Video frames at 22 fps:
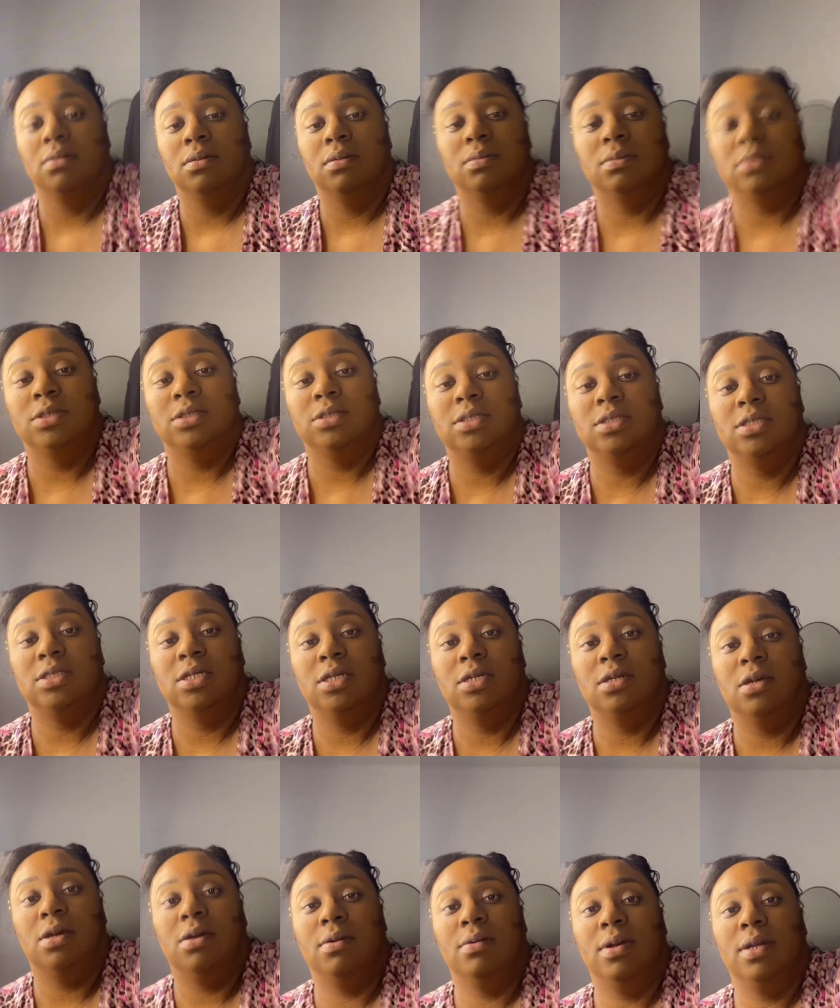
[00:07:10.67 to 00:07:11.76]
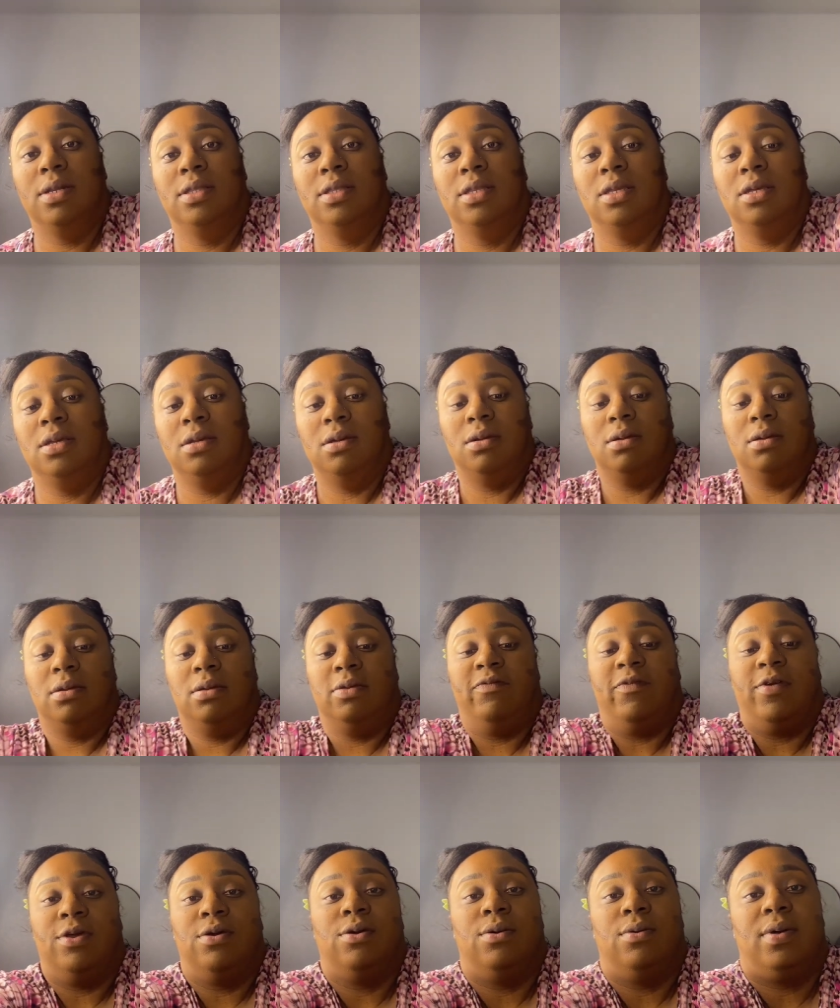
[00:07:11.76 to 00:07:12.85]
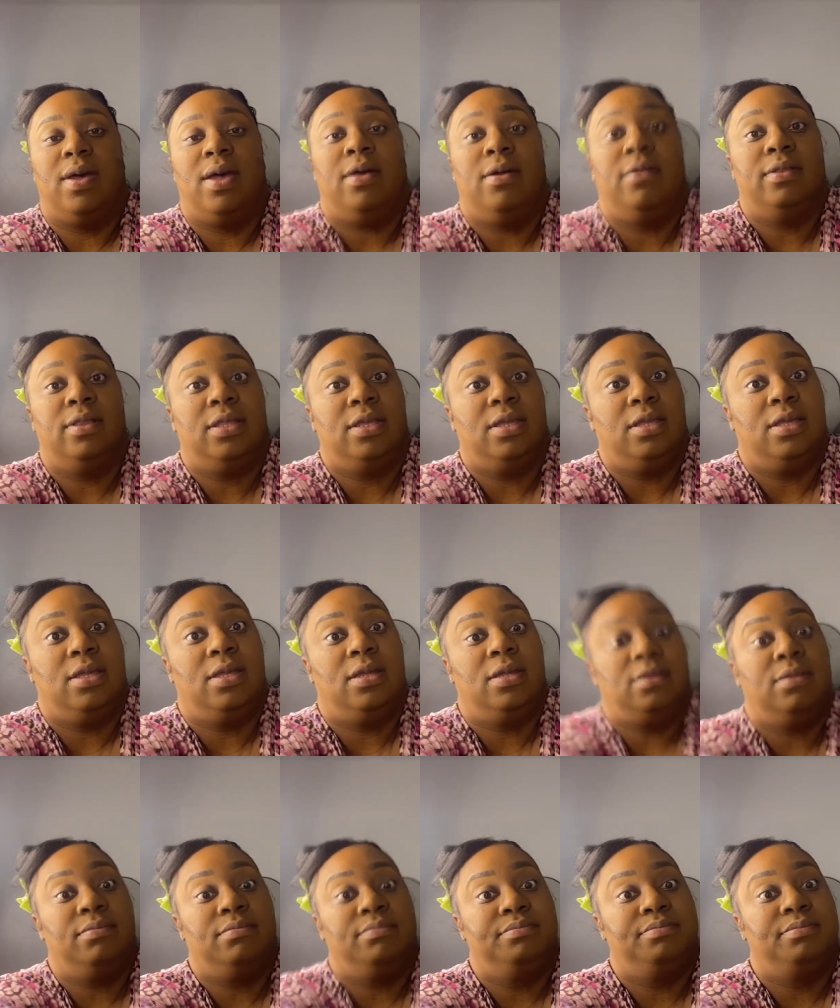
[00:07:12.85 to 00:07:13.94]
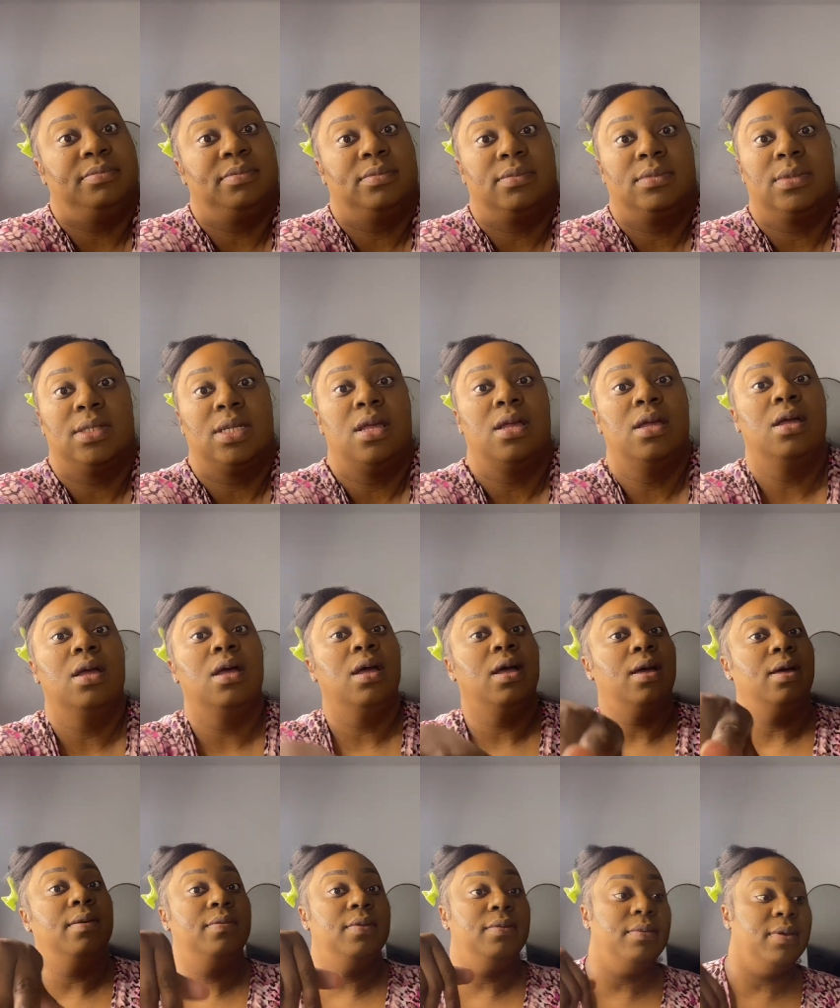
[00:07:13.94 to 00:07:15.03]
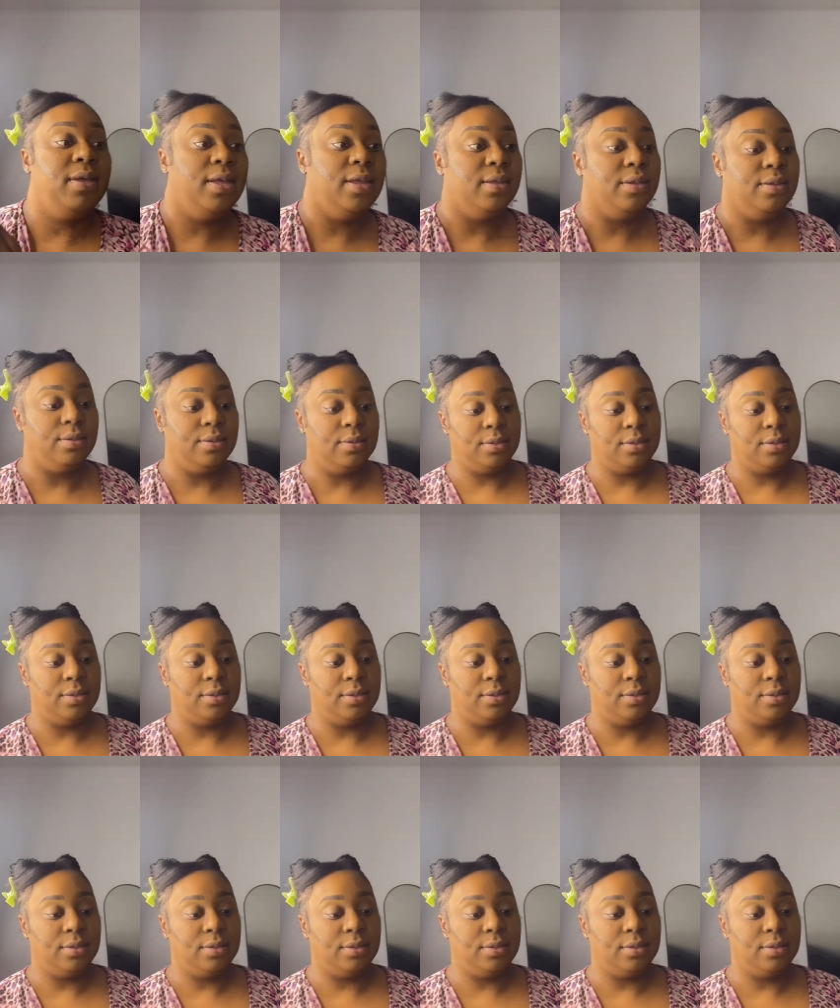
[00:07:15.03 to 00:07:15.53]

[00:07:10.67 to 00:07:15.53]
I'll just set y'all right there. If I go out, then I'll be back.